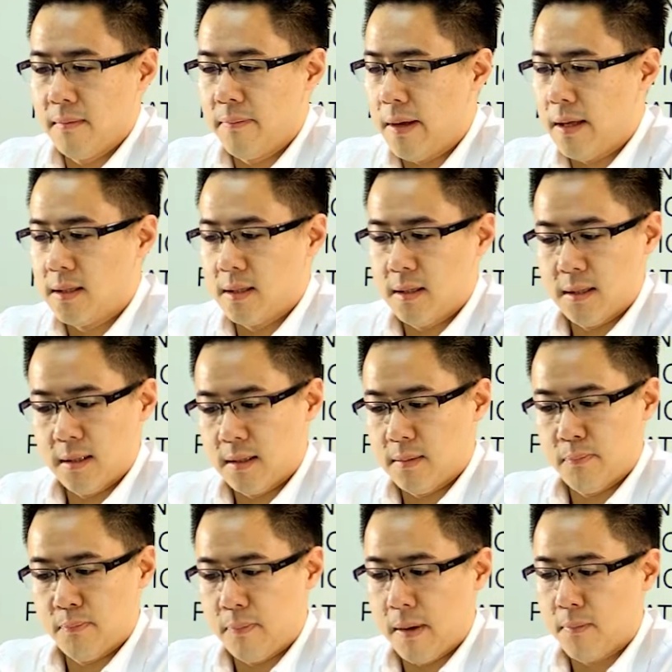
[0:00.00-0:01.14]
pizzas is
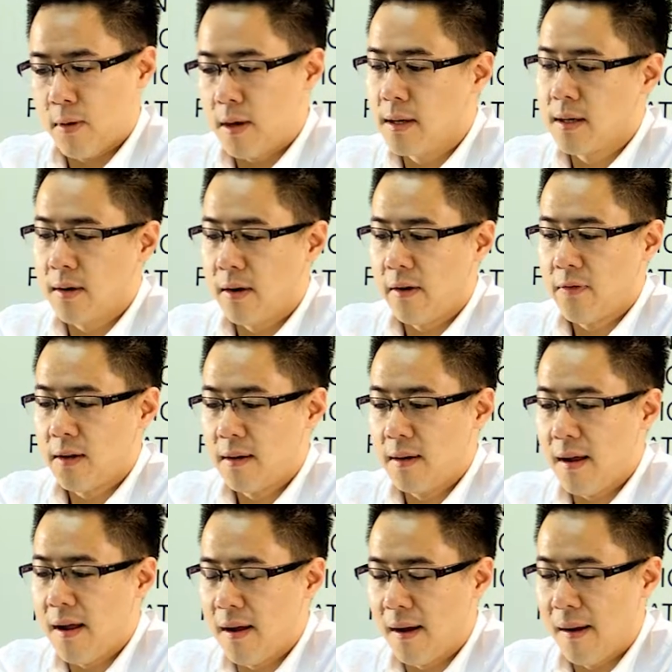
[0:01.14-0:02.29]
being printed
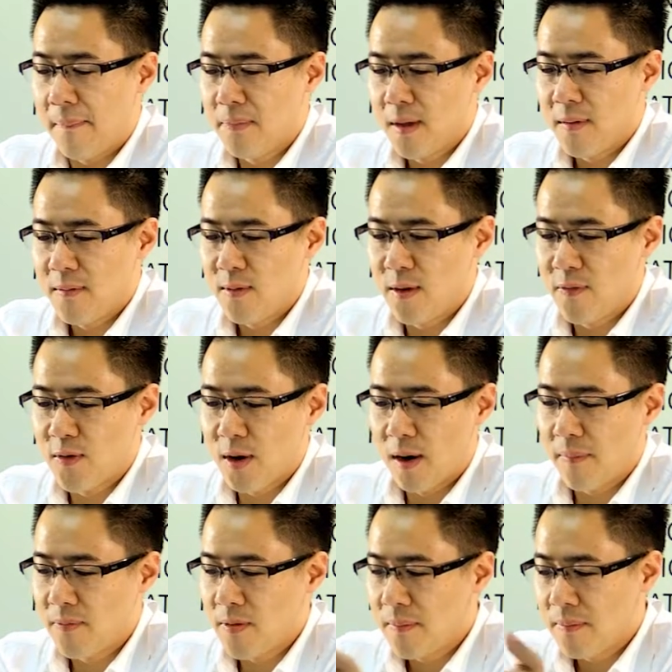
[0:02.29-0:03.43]
often. You've
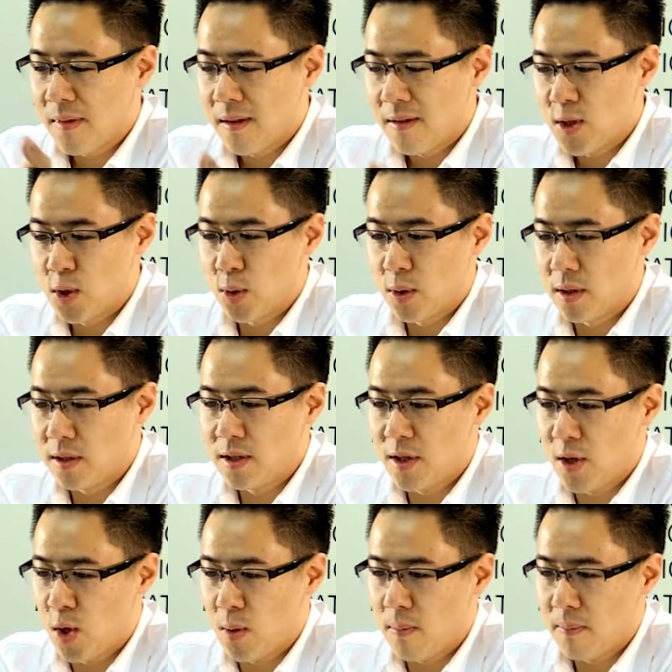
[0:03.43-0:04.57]
got sugar
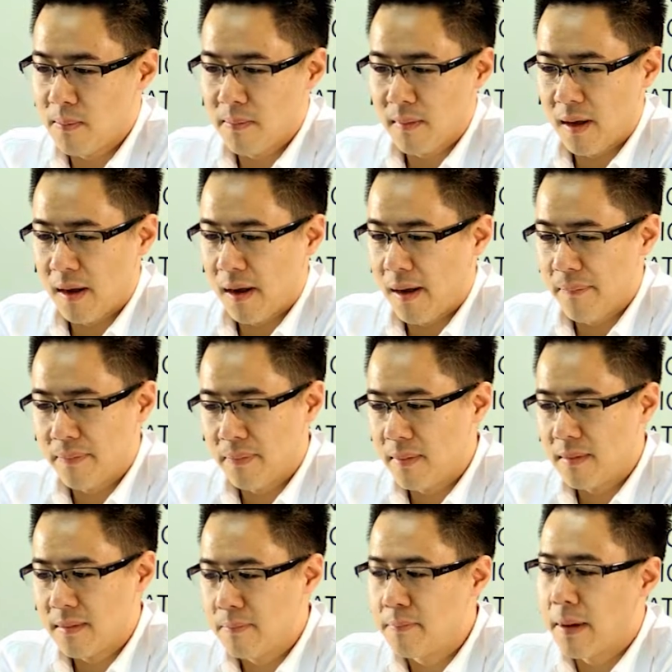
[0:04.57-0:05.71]
cube,
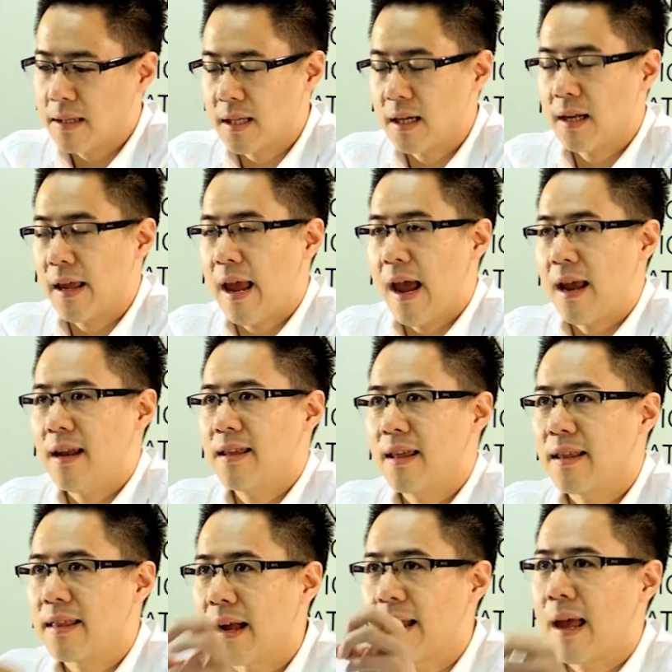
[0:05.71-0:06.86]
basically
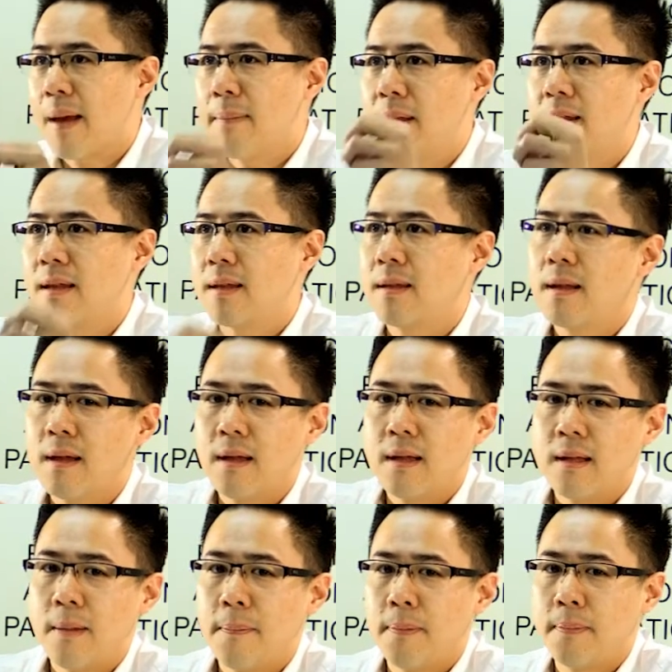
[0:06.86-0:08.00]
anything that can be
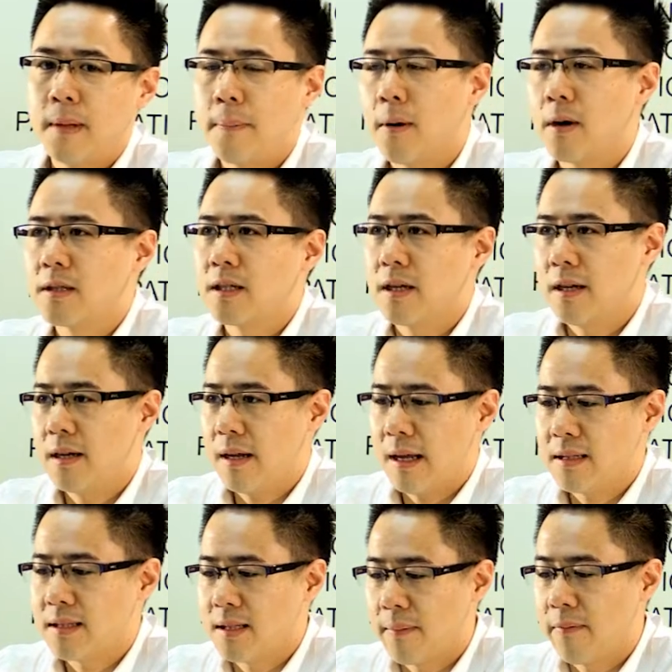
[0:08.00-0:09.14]
deposited
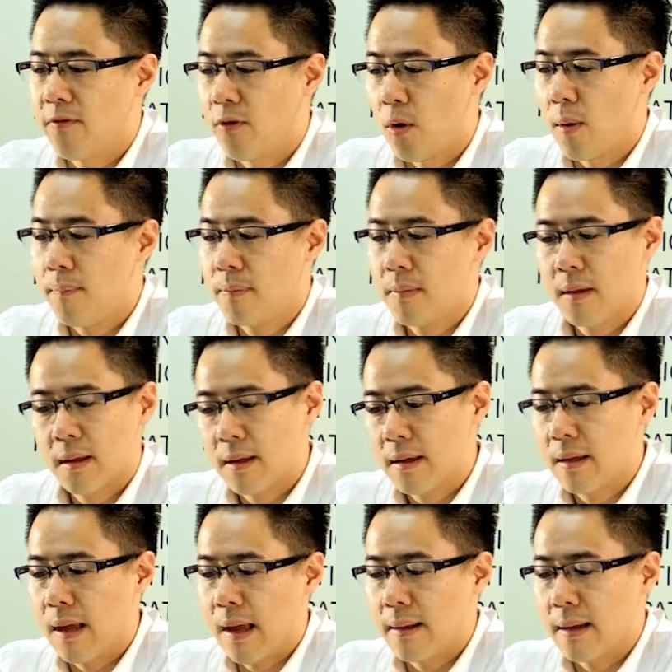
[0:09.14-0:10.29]
in some form
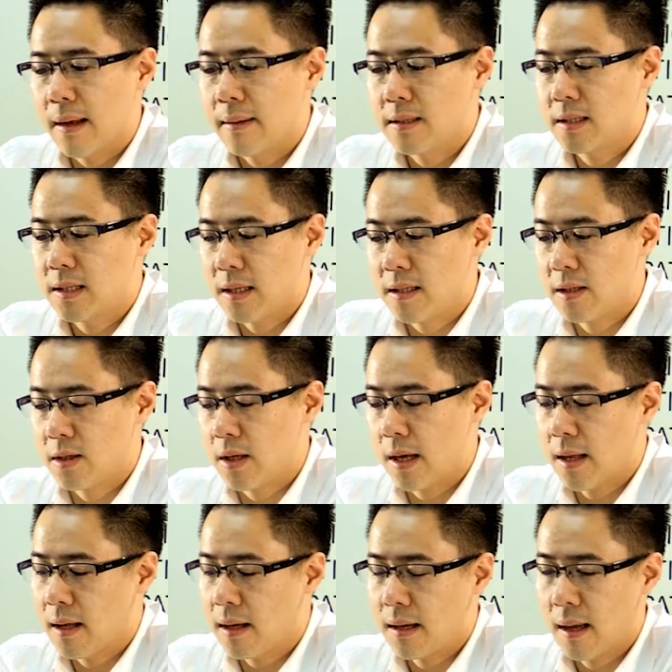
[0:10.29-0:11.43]
and sintered
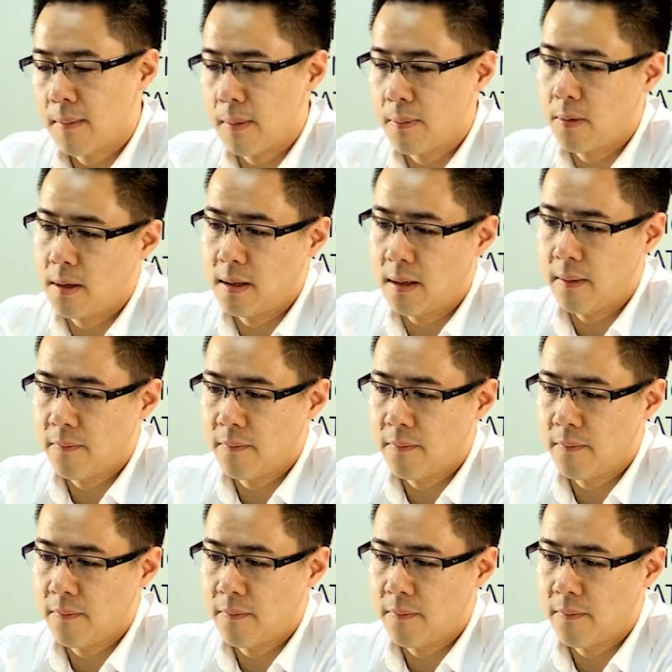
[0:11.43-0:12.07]
together can be printed.